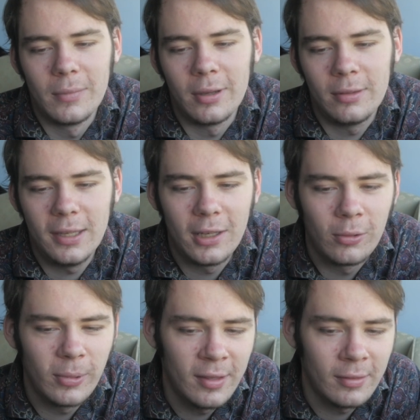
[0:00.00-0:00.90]
I see no
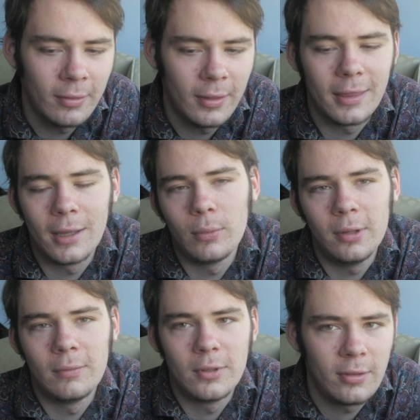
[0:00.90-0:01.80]
reason to think they
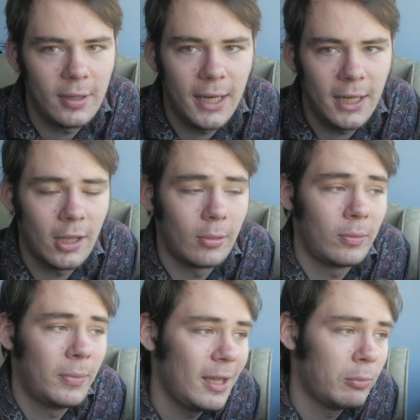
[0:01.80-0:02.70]
wouldn't have just seen each other as
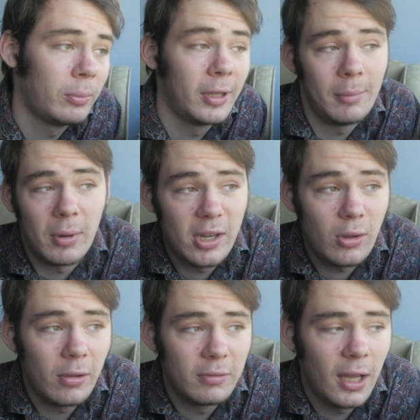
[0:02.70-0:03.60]
people, but they might
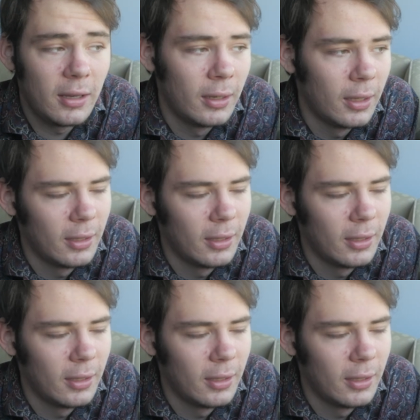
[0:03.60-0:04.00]
not have done.